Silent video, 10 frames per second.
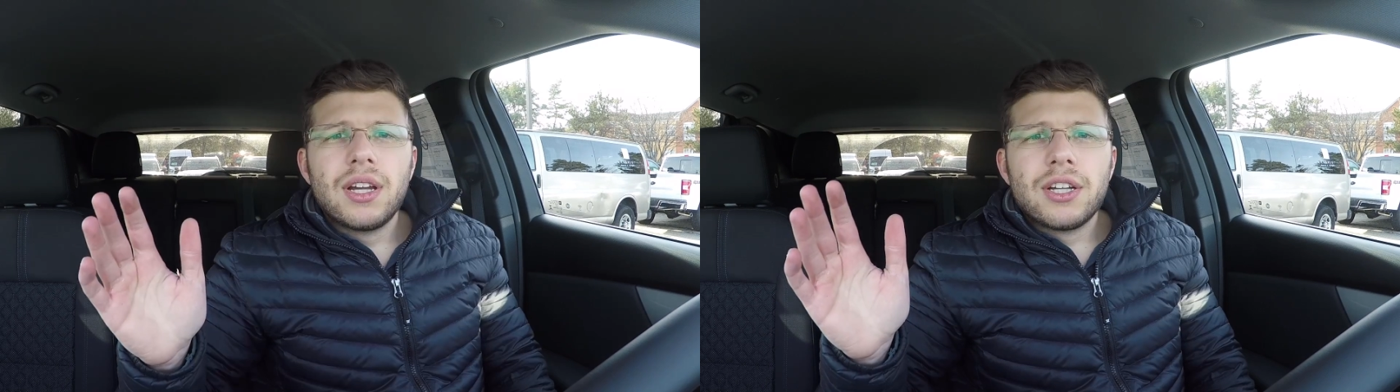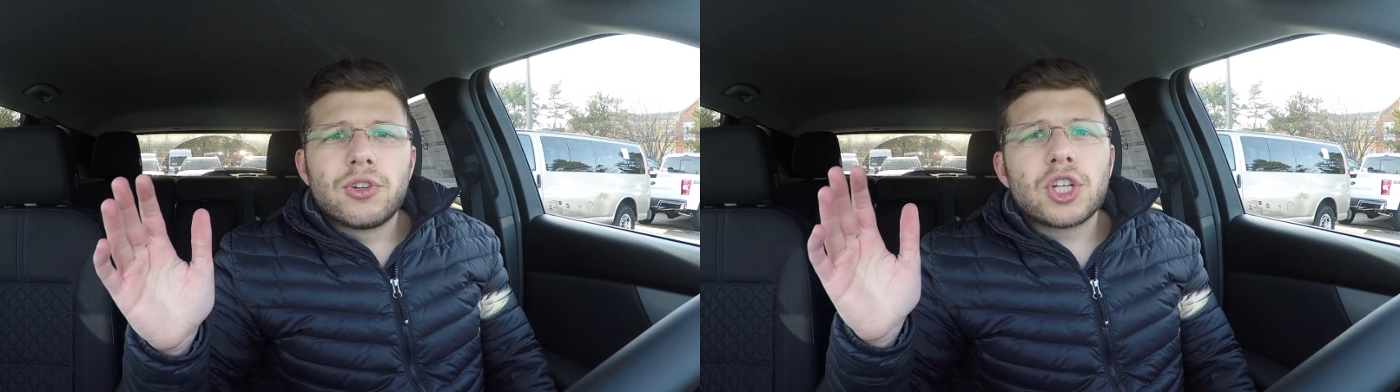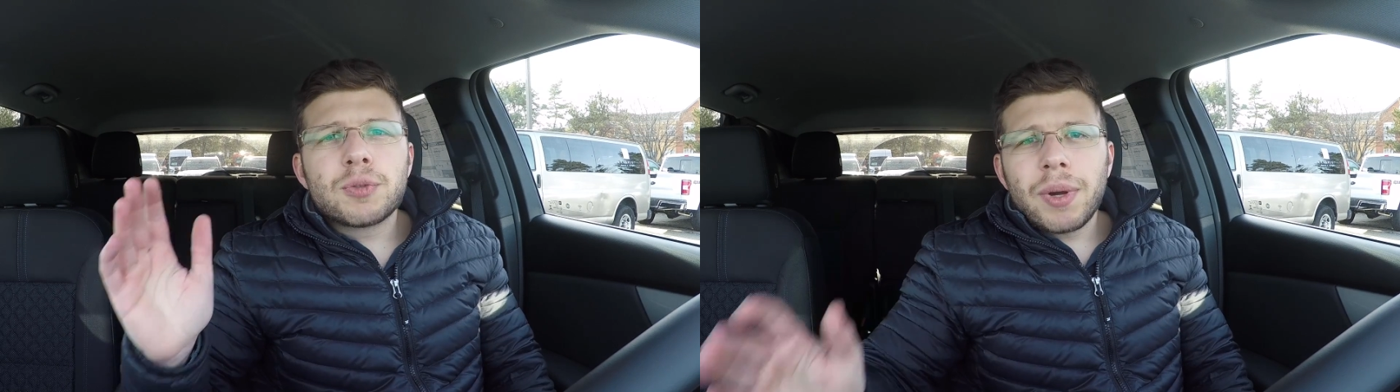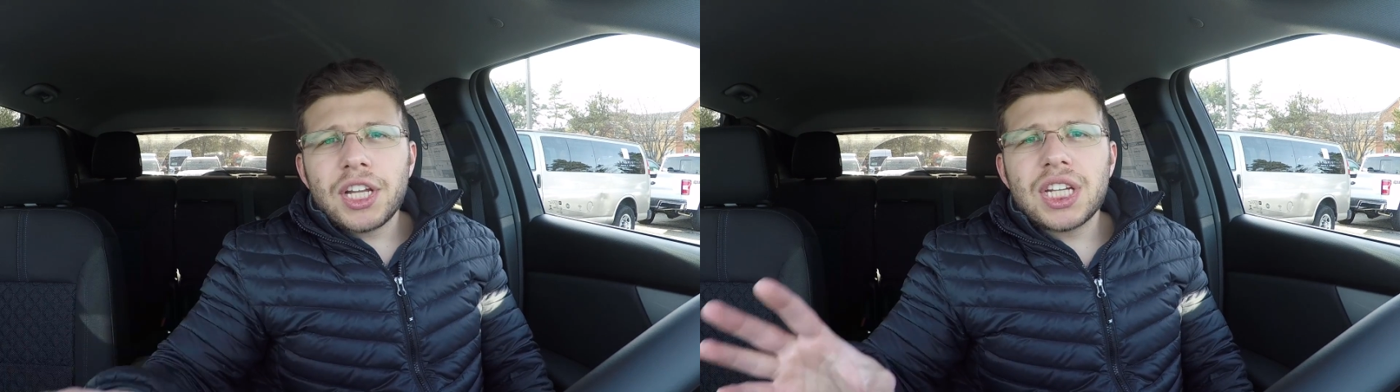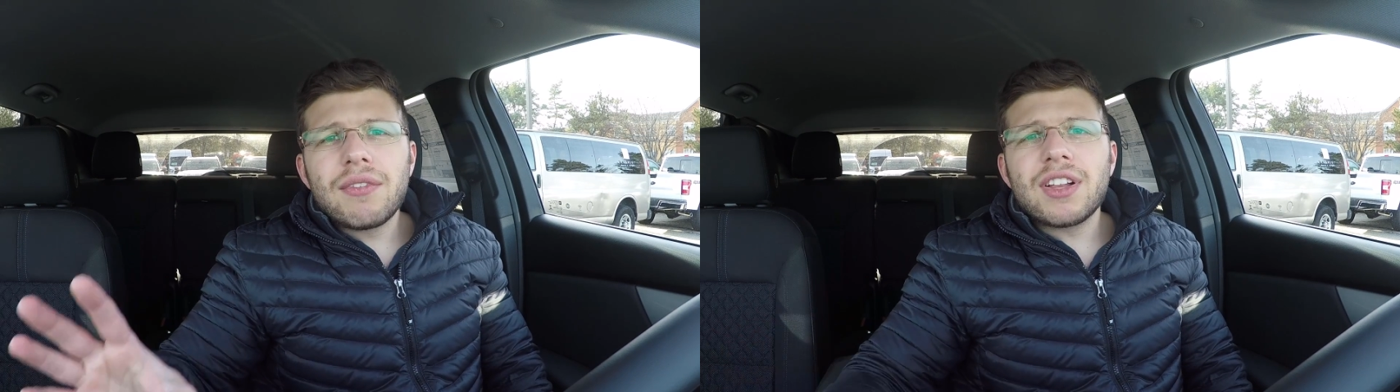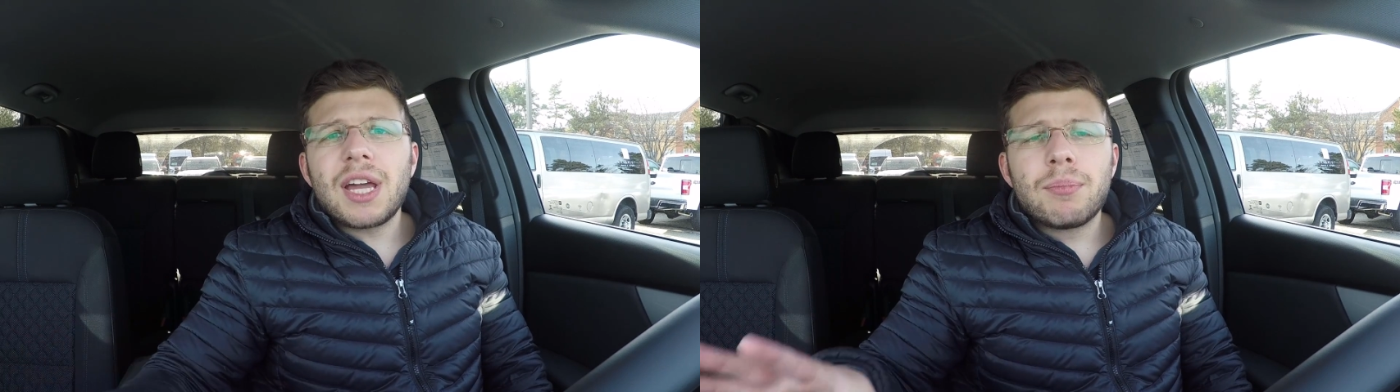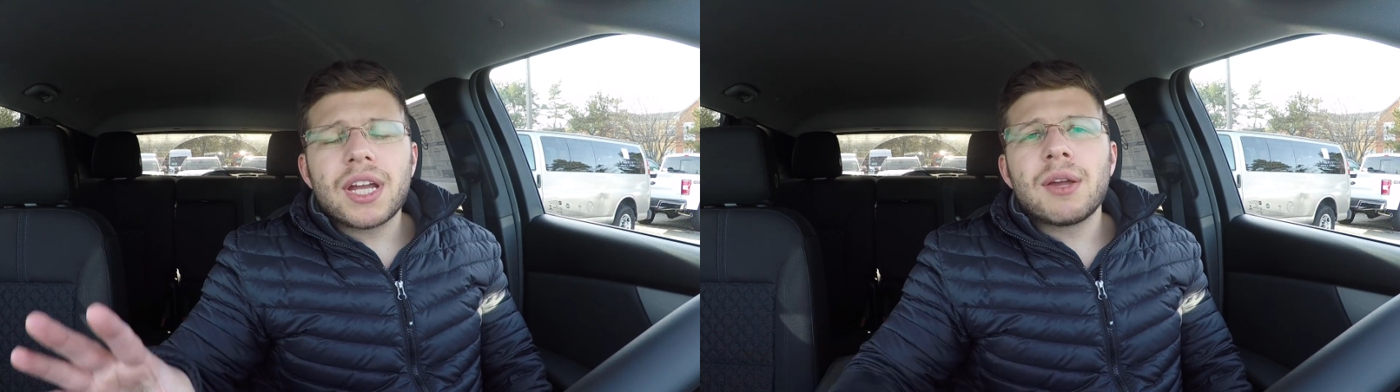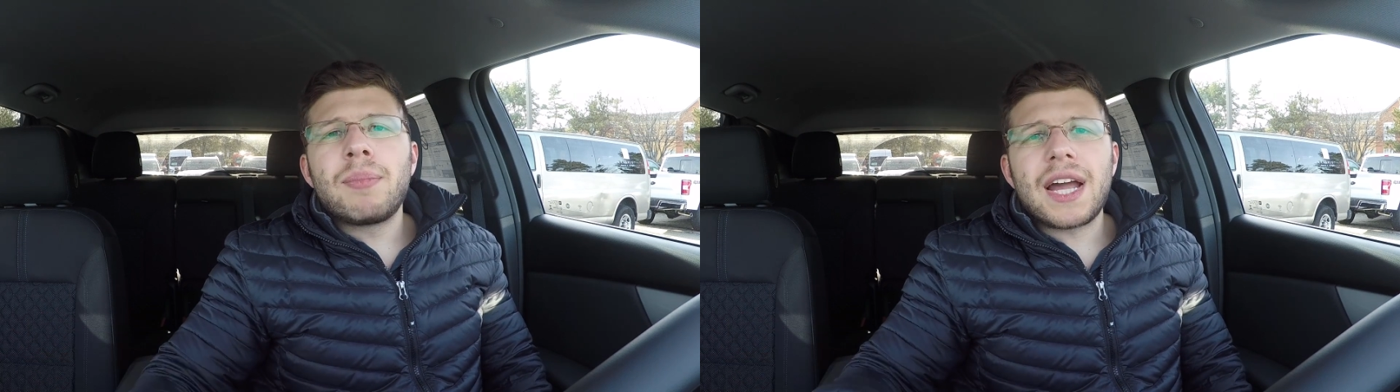So despite Chevrolet
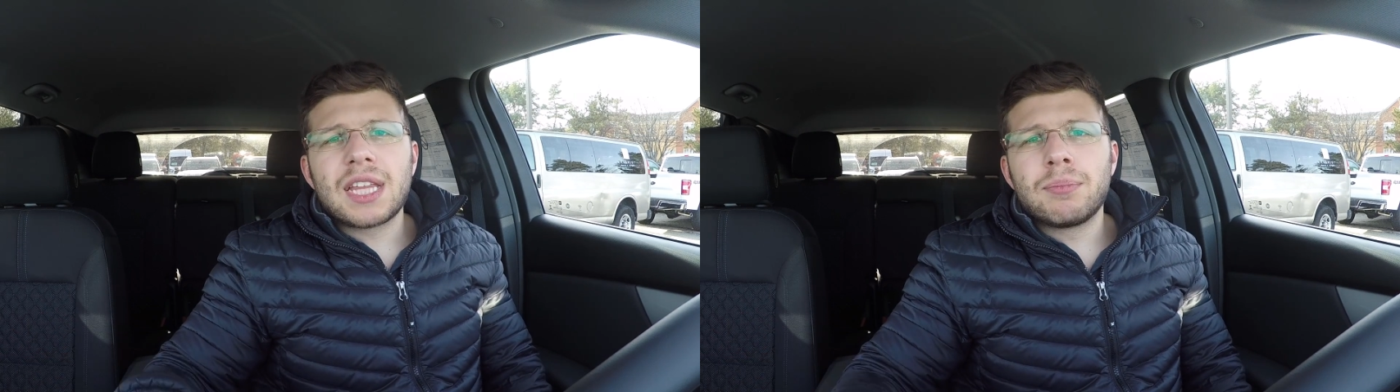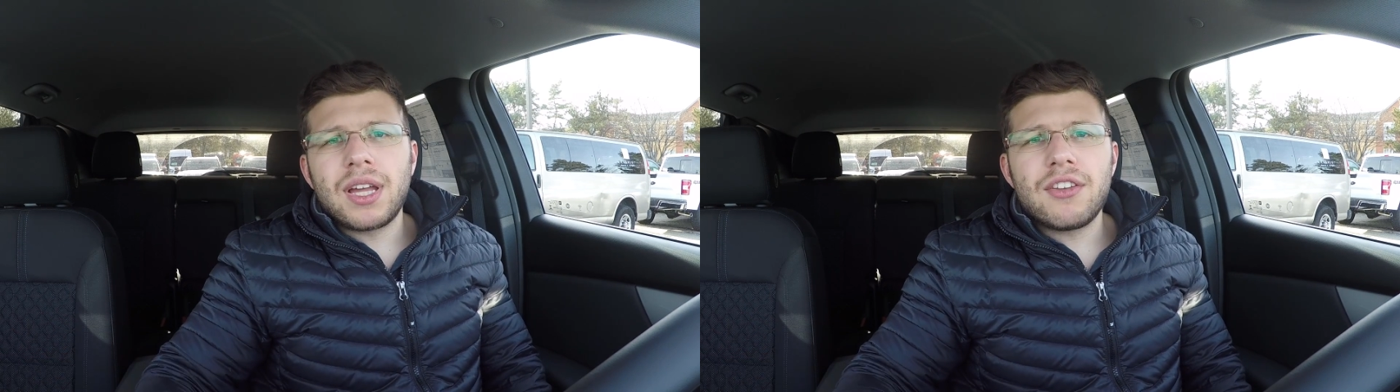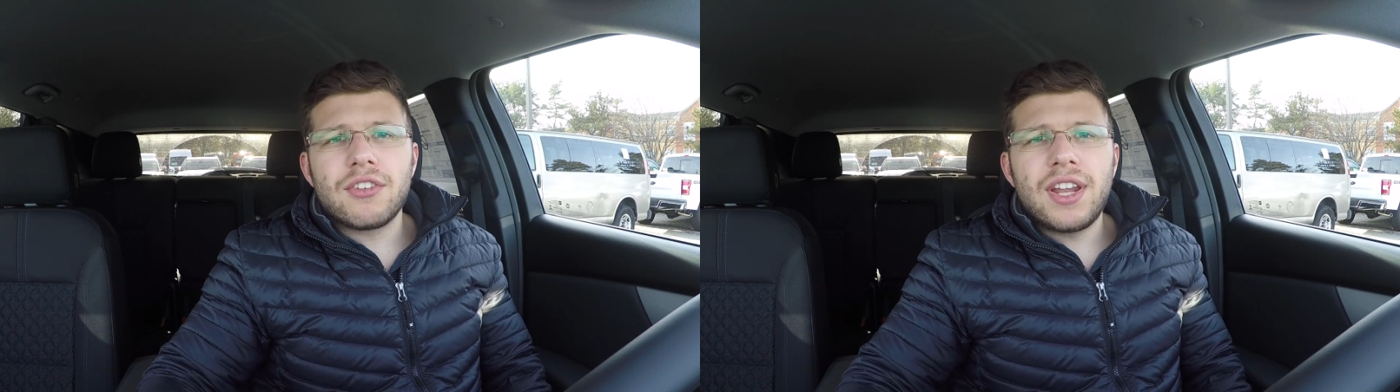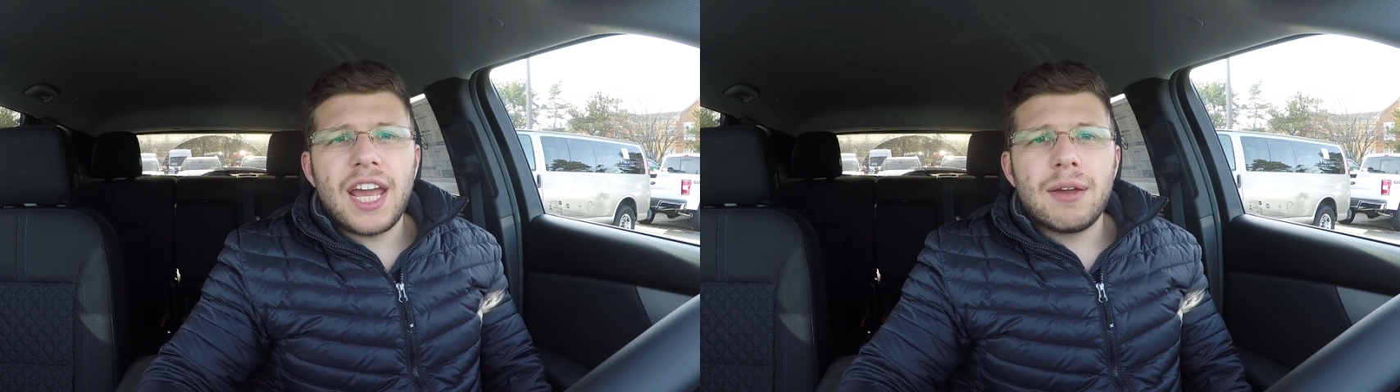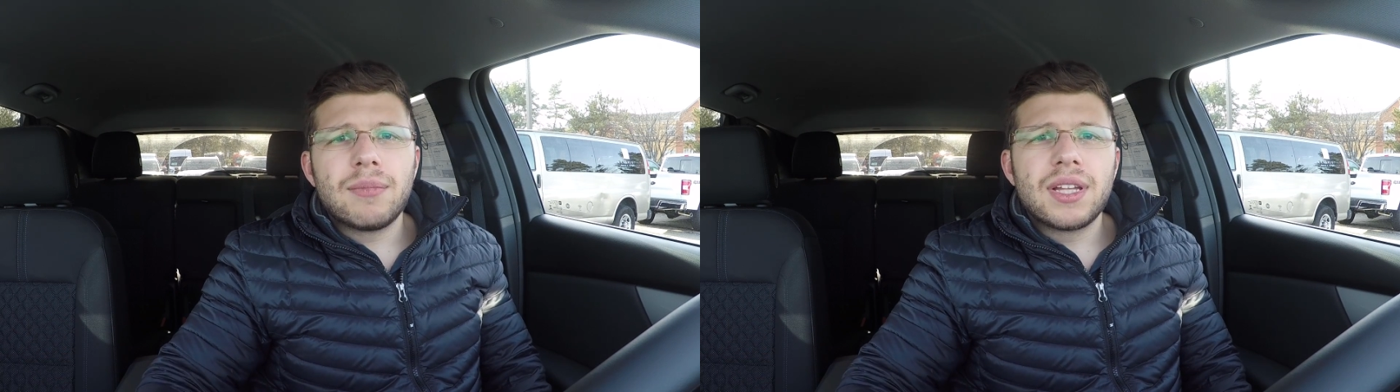bringing back the Blazer name,